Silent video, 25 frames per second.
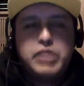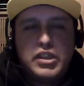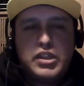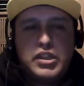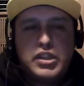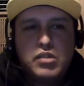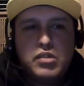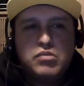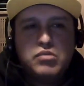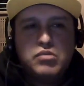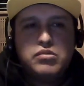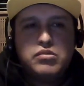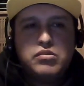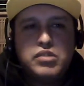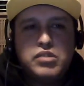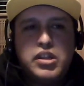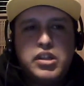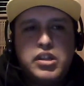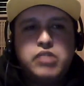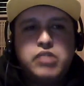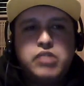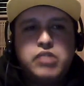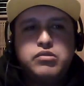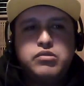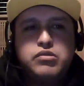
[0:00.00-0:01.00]
They'll
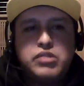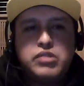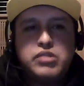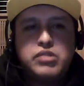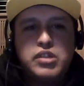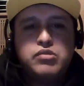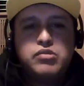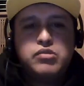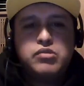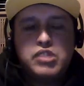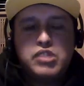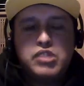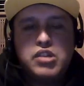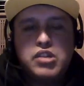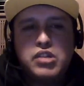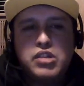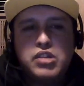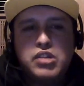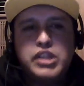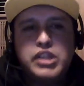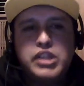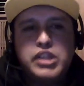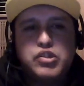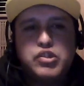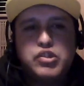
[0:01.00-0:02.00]

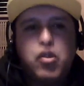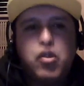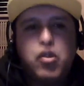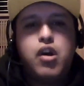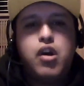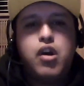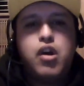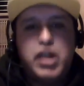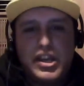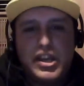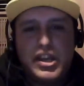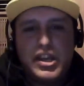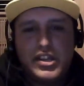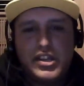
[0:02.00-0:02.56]
certainly try.